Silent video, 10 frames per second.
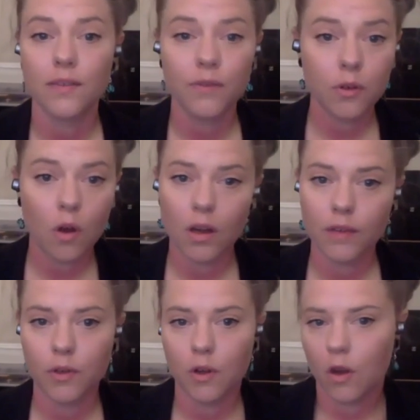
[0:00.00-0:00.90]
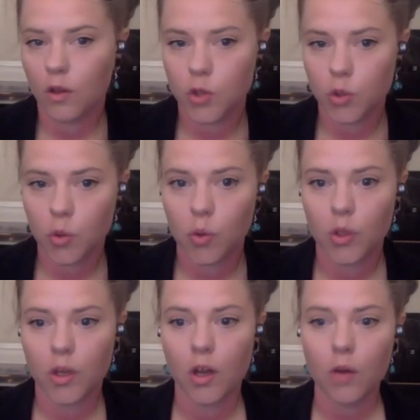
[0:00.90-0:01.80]
If you're not, if you're not sure,
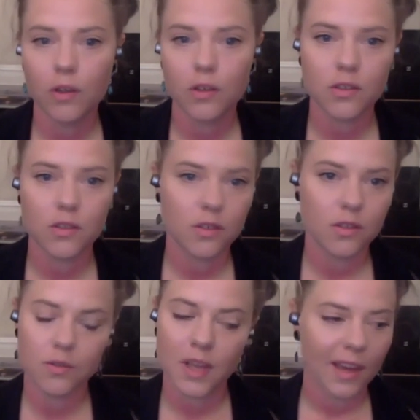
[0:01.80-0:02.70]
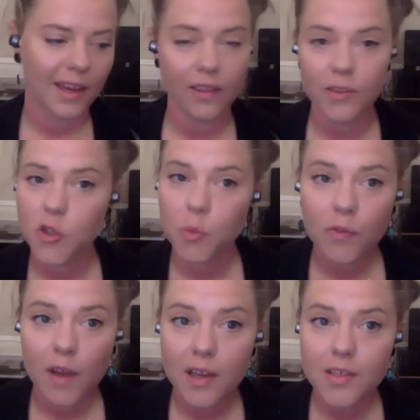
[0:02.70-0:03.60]
you know, just just get the
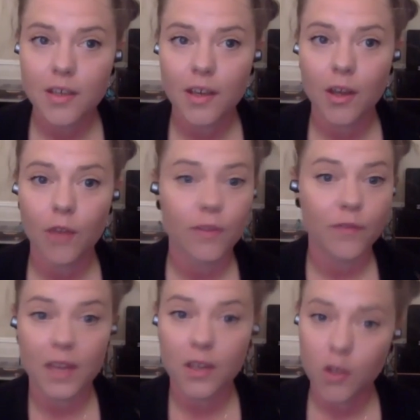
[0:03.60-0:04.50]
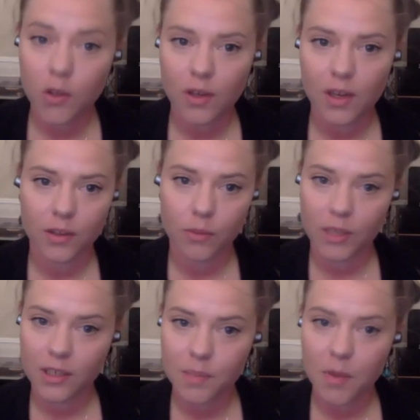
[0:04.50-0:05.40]
supervisor of the venue, like the
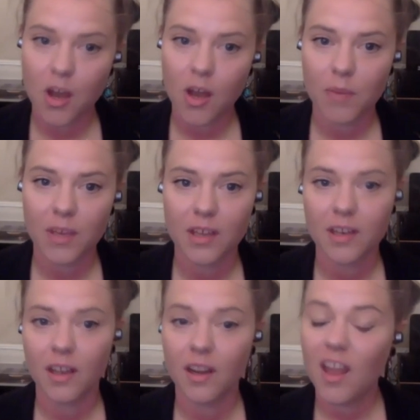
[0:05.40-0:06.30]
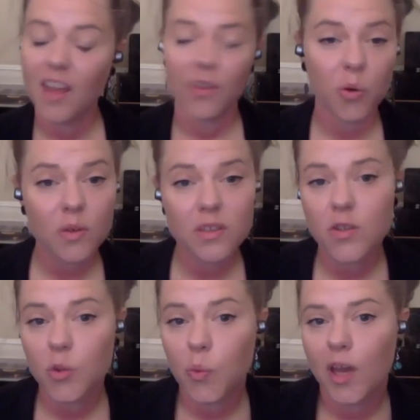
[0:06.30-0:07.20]
rigging department, and they're always
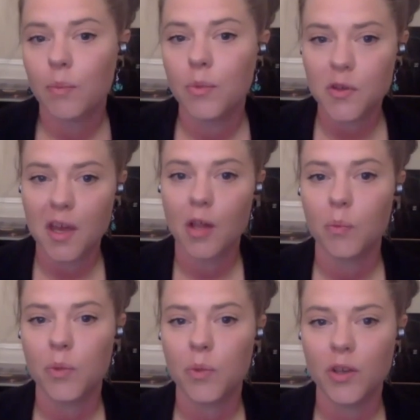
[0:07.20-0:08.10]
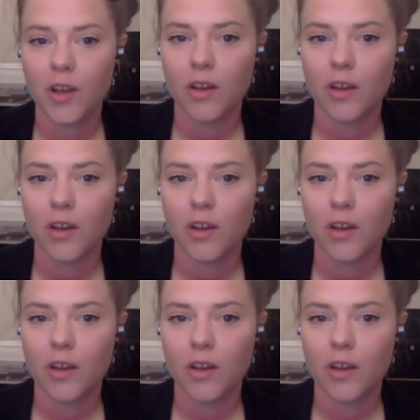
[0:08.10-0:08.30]
super happy to help, you know.